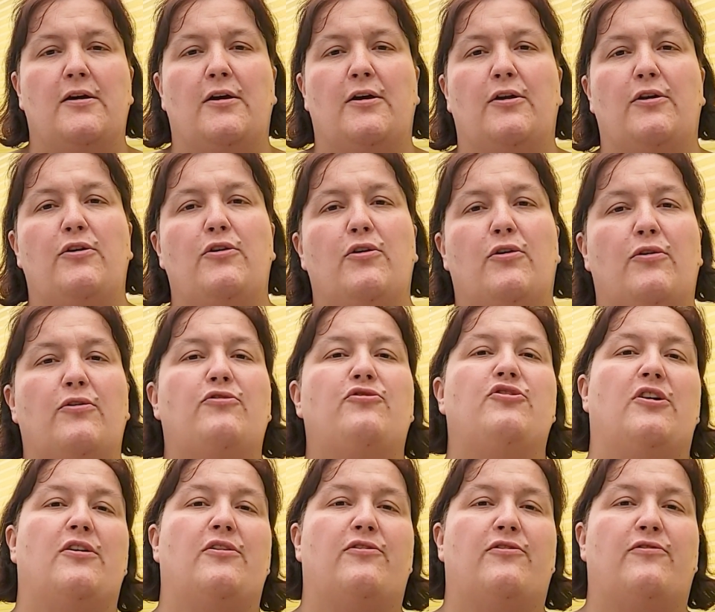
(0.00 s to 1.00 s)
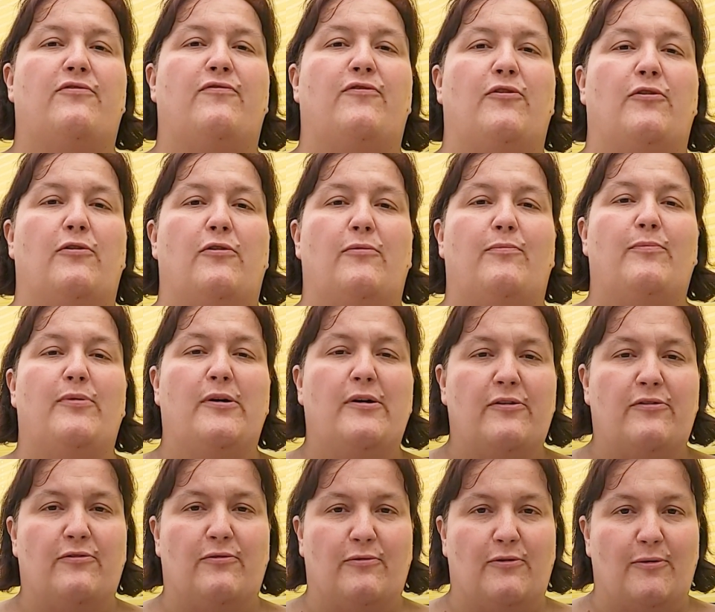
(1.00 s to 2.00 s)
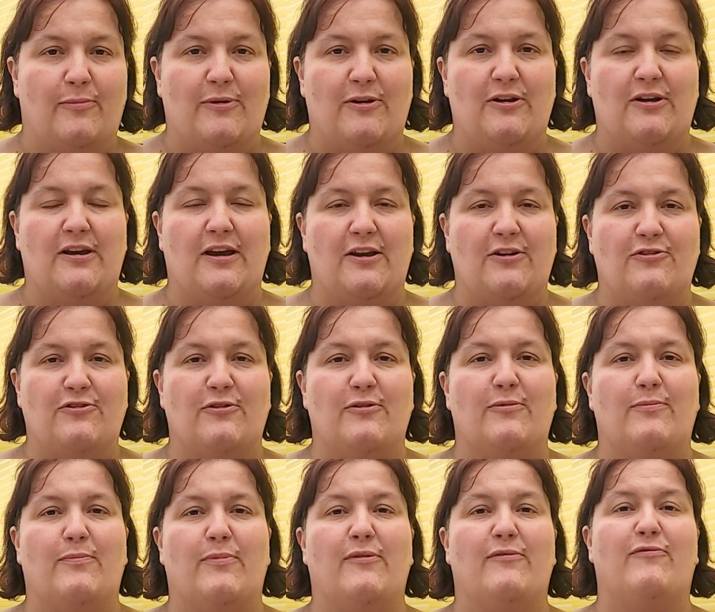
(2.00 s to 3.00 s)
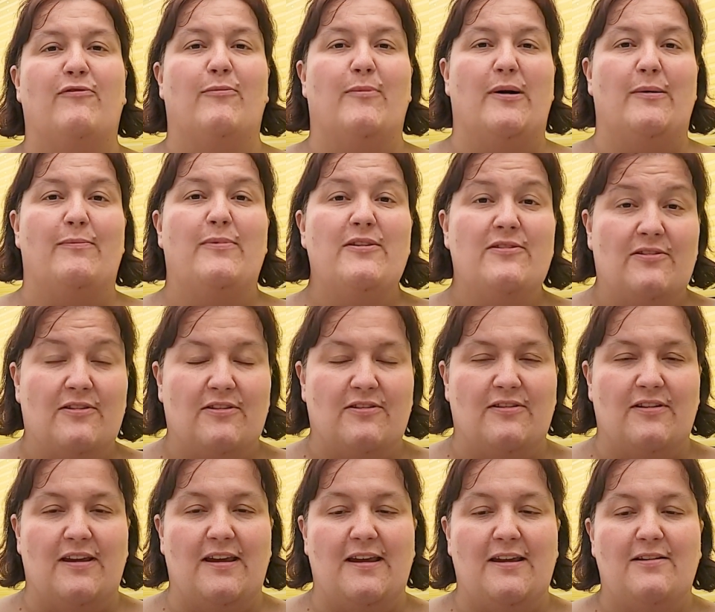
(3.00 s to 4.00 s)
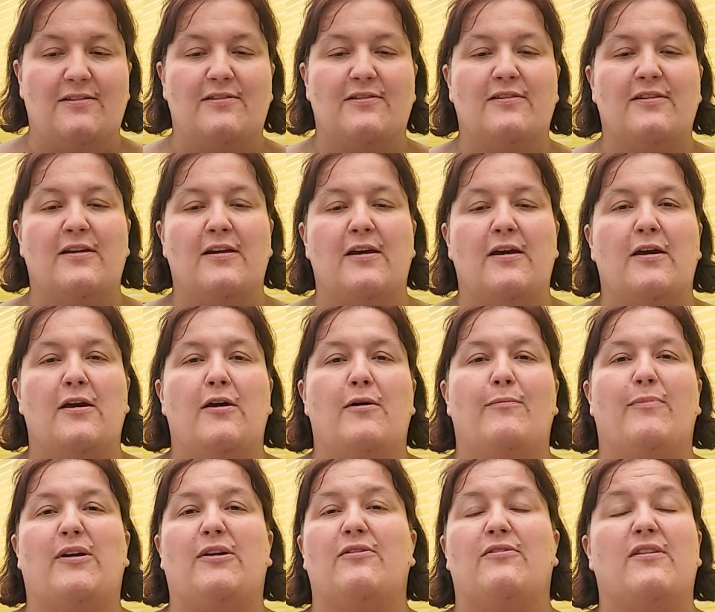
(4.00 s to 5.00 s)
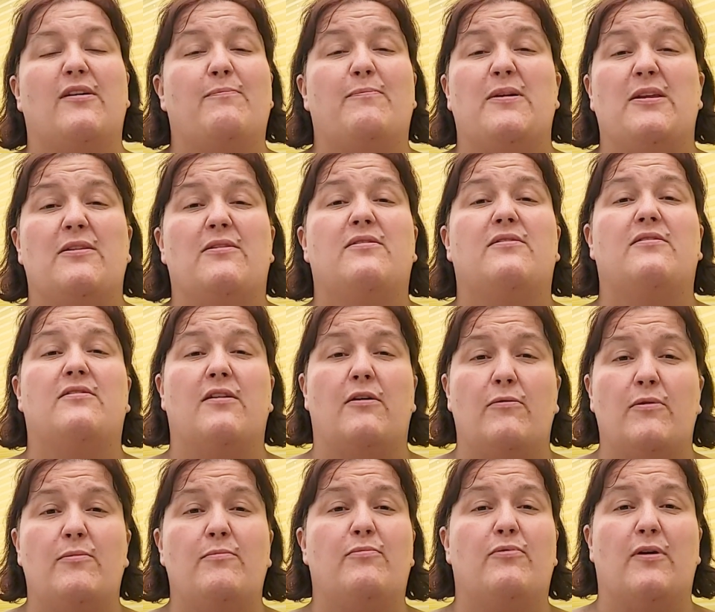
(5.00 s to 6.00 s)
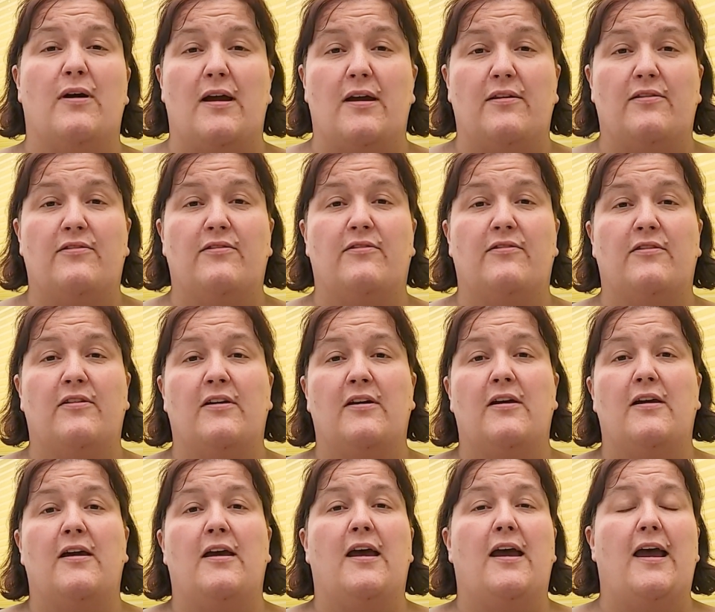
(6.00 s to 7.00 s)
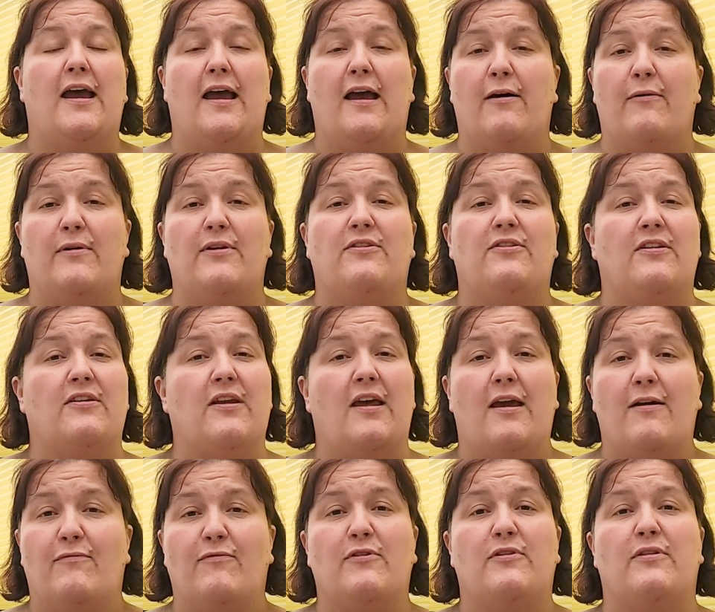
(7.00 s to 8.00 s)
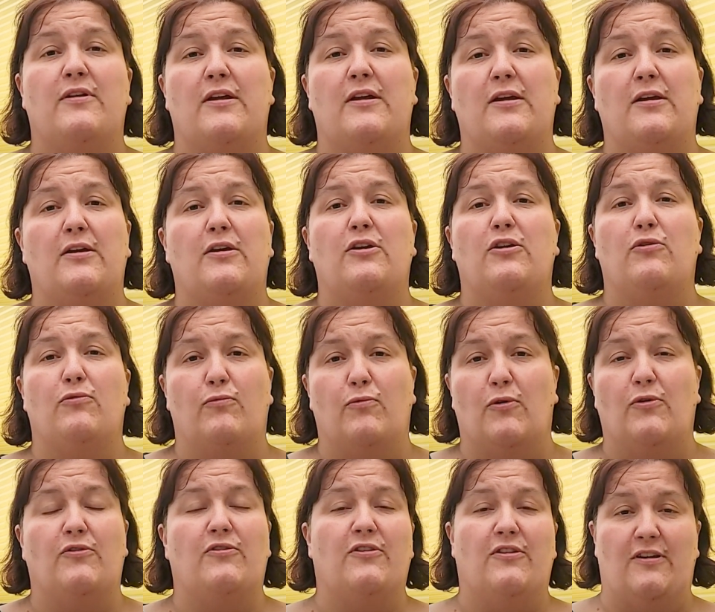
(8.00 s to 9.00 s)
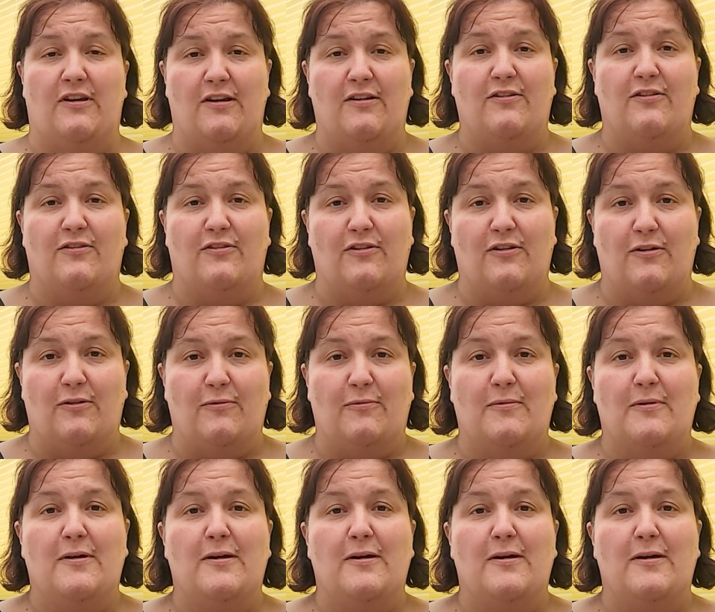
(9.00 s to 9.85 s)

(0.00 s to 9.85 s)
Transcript: not just for personal communication, but for my business needs, because I've been so impressed how it did everything you wanted it to do.